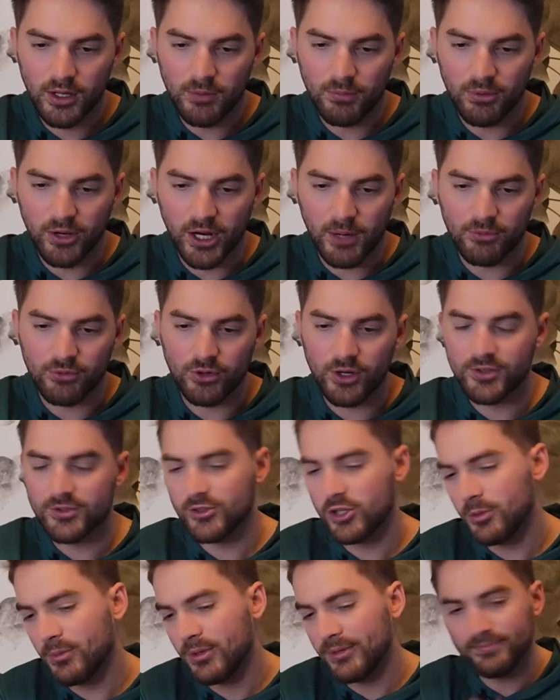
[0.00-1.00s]
Bring up Trey
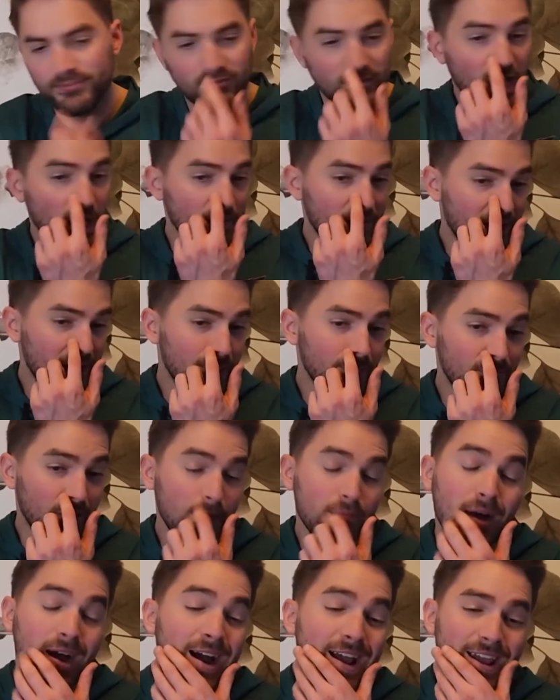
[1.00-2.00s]
Sermon. I mean,
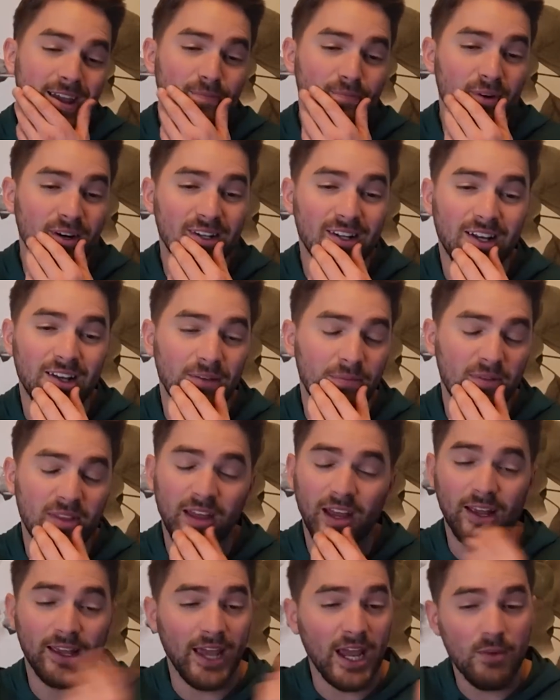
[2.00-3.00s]
they might, but I mean,
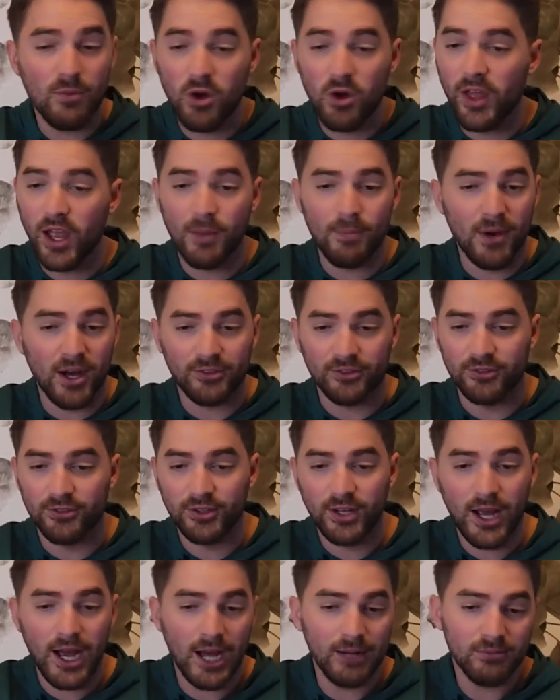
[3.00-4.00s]
they got Gainwell, they got Boston
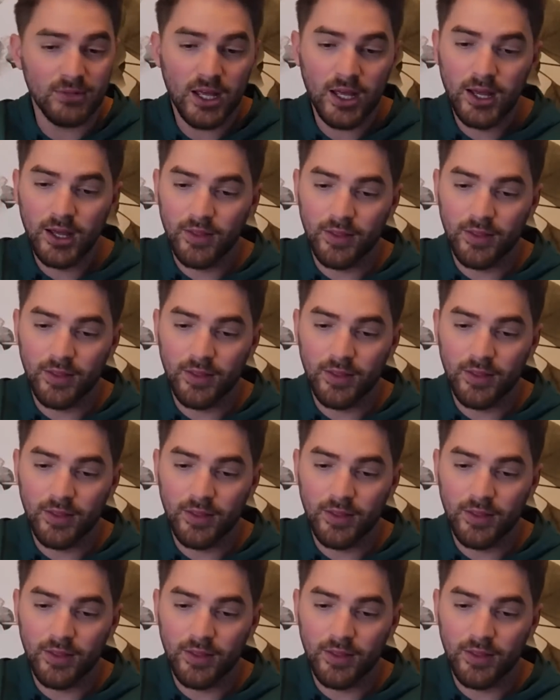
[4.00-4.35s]
Scott.